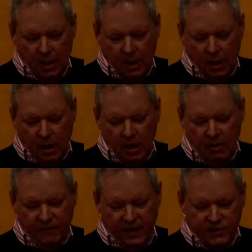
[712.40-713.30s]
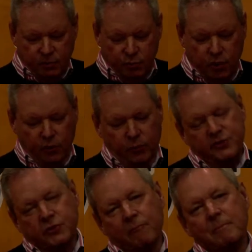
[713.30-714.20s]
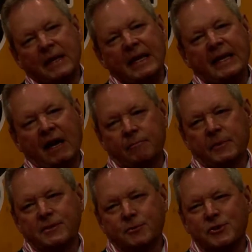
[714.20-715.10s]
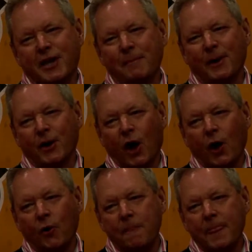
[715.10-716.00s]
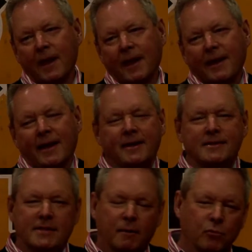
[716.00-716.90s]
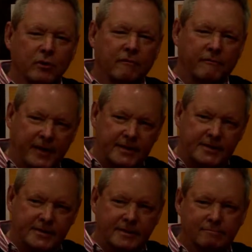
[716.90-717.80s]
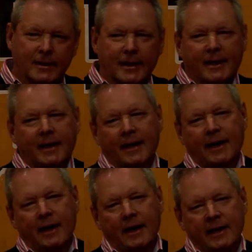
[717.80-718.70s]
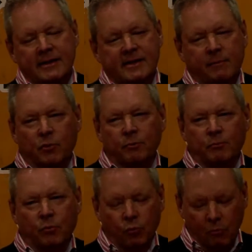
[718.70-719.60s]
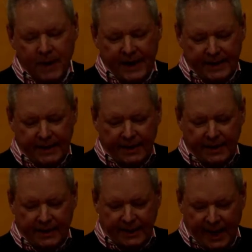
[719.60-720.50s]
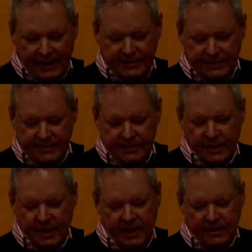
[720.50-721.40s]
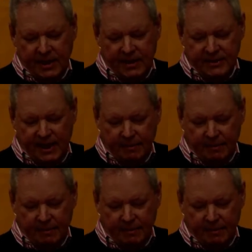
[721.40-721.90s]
I've had to work with sort of many governments which come and go, and some will invest and some will make cuts and take